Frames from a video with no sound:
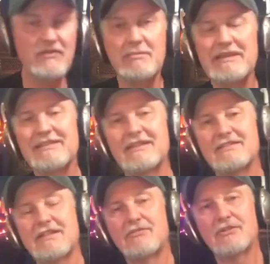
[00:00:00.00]
of the big things
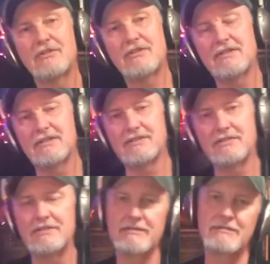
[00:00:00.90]
I've learned
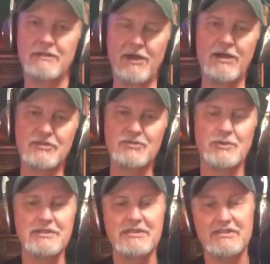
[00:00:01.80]
is all
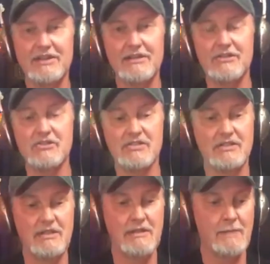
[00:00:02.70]
Squier guitars
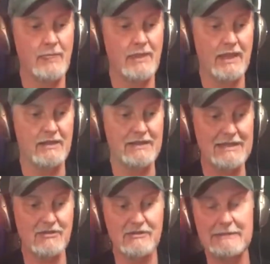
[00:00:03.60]
are
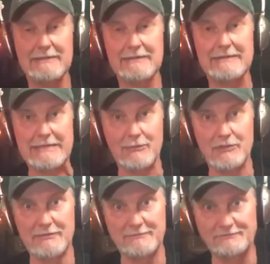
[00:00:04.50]
not created equal.